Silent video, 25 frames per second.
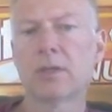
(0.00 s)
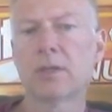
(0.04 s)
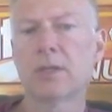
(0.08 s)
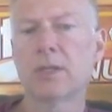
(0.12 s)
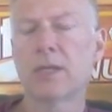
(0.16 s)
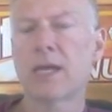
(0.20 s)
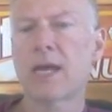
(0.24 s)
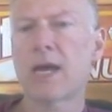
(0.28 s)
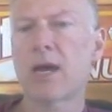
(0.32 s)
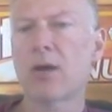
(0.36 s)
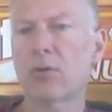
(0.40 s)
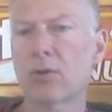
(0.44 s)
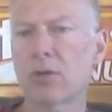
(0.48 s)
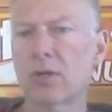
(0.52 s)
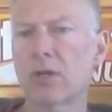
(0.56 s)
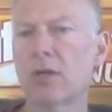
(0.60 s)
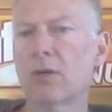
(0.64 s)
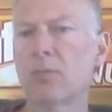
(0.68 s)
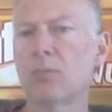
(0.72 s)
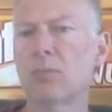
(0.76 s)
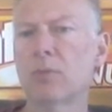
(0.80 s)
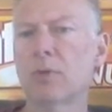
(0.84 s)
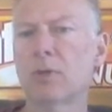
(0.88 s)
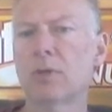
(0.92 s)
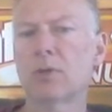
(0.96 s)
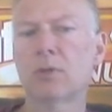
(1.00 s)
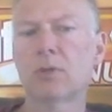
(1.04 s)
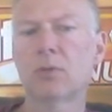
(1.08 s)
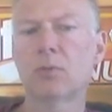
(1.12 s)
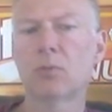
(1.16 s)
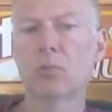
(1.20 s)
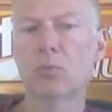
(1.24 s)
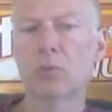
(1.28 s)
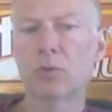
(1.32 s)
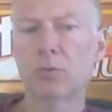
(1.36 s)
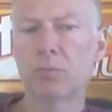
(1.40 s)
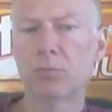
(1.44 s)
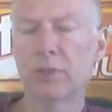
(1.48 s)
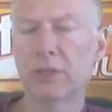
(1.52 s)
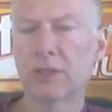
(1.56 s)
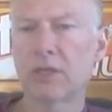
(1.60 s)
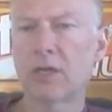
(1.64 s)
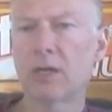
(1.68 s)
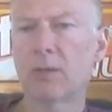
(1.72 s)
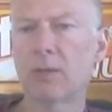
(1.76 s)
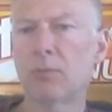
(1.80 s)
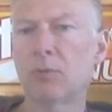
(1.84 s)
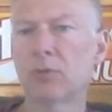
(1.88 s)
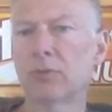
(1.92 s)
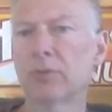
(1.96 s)
the outcome would be
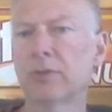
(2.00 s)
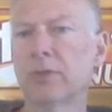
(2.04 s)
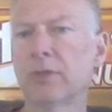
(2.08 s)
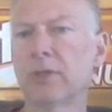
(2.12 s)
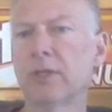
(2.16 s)
doubled